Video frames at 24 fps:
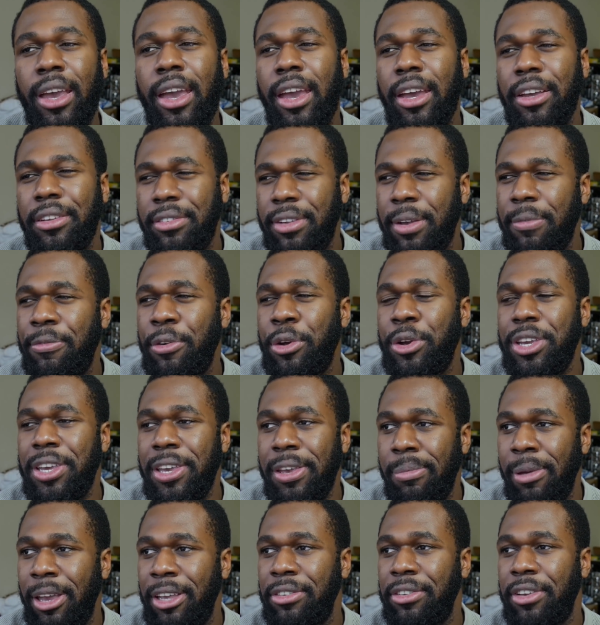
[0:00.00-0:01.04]
Except for
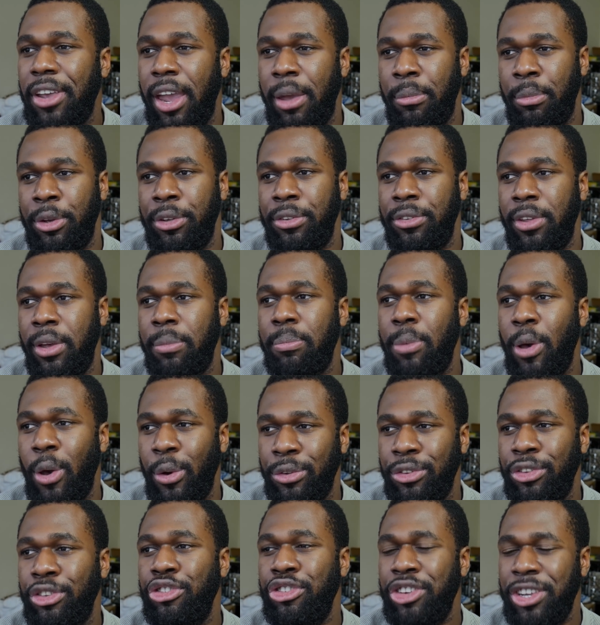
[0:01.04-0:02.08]
eBay scammers that
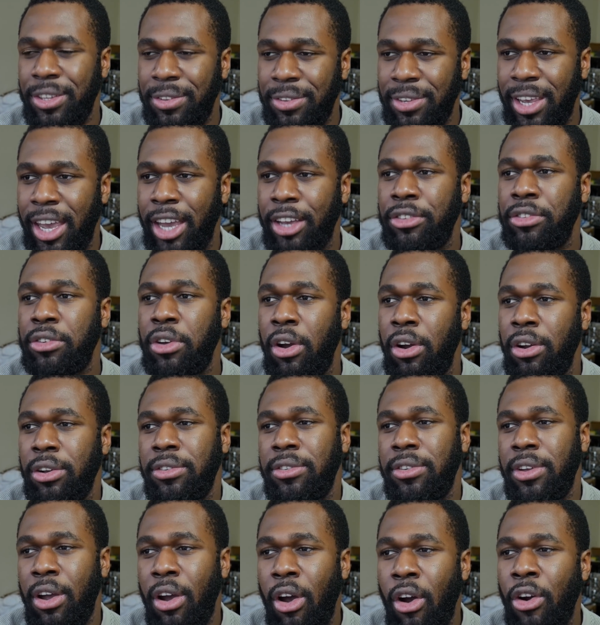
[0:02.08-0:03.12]
post GTX
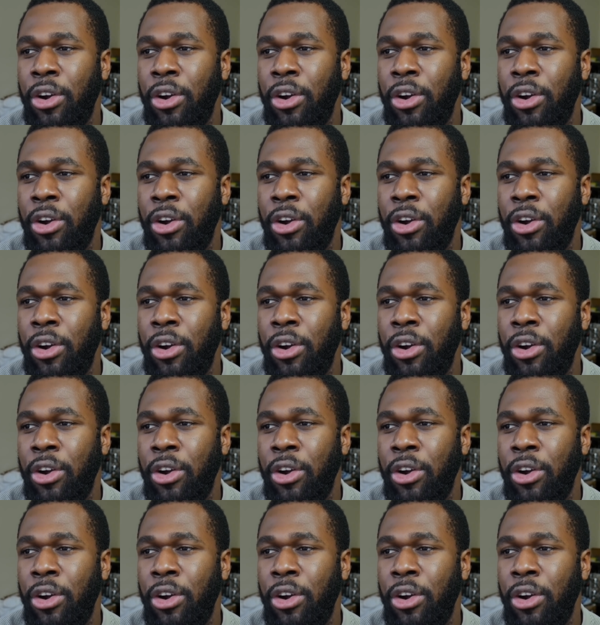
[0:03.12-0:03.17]
cards that